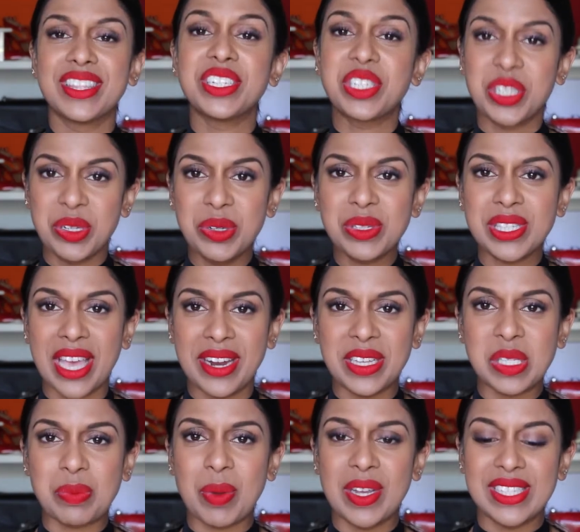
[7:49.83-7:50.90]
The 2
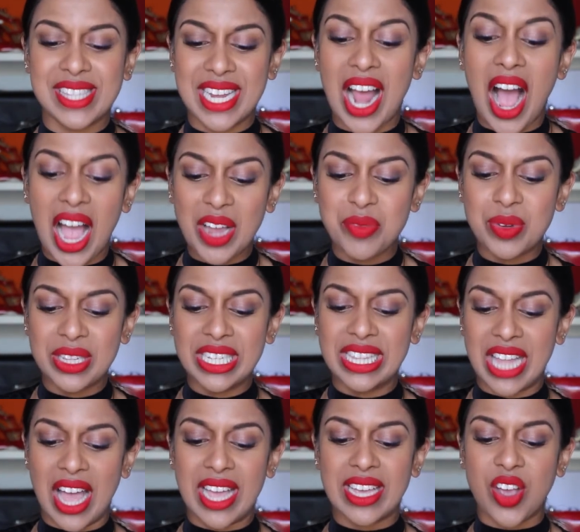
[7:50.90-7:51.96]
setting sprays that I really
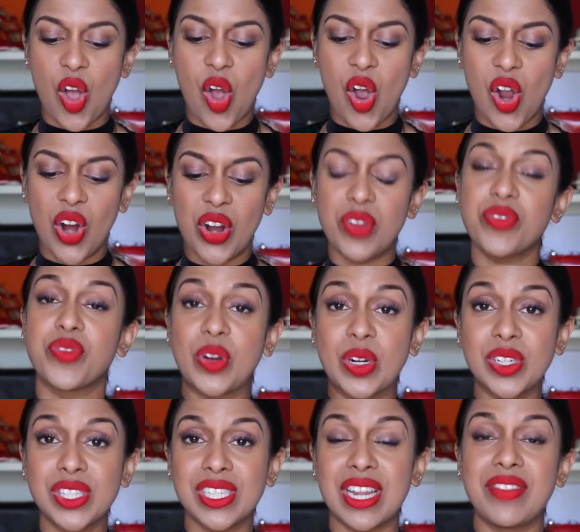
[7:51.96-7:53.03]
like are,
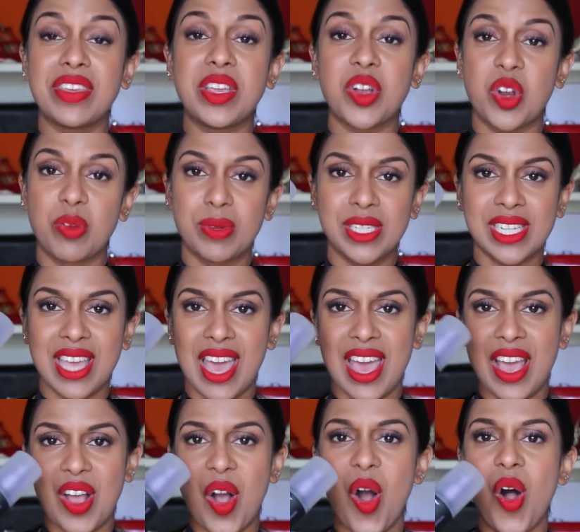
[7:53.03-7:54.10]
first, the Urban
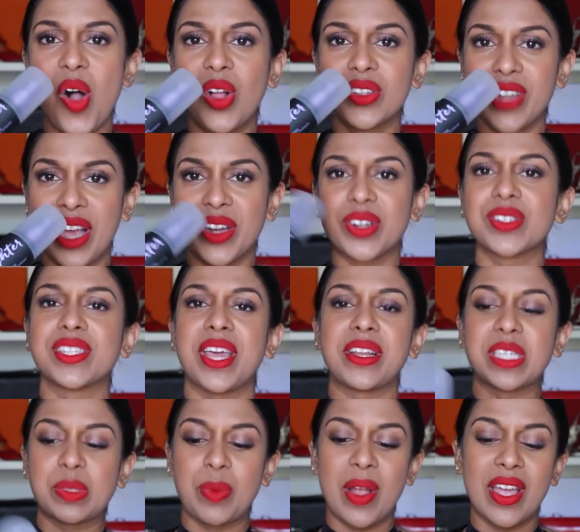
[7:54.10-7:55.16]
Decay All Nighter
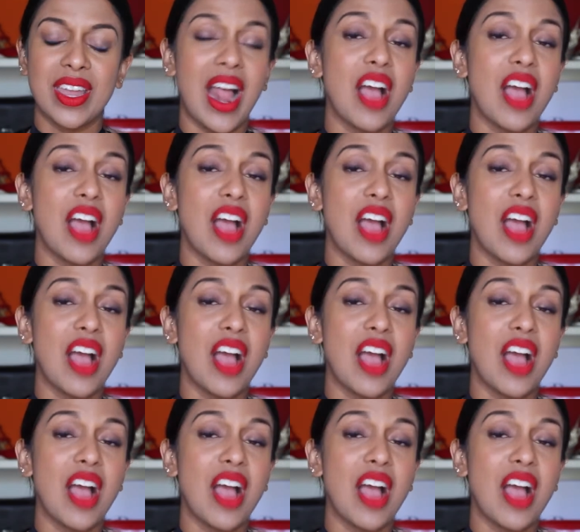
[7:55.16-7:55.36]
Setting Spray.